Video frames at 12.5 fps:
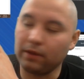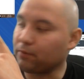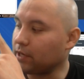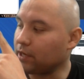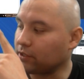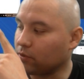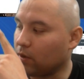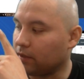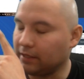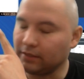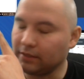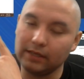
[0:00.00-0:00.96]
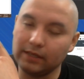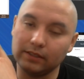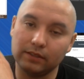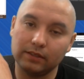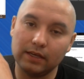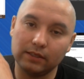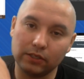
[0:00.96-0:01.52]
The production quality isn't
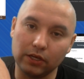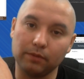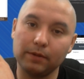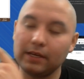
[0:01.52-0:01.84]
as good